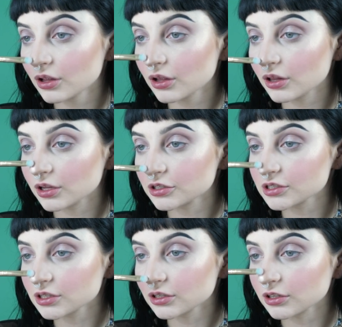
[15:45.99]
And then
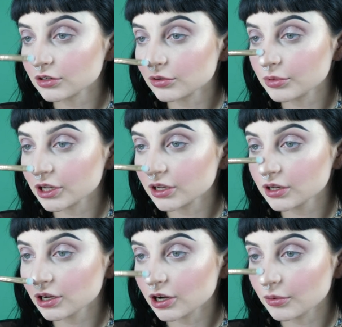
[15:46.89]
just a little bit
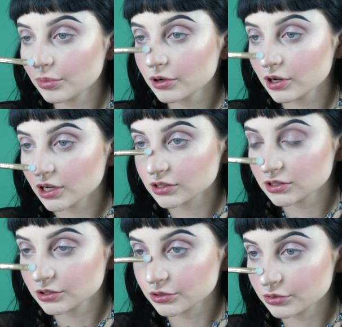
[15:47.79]
up
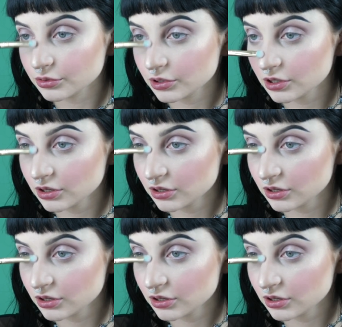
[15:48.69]
onto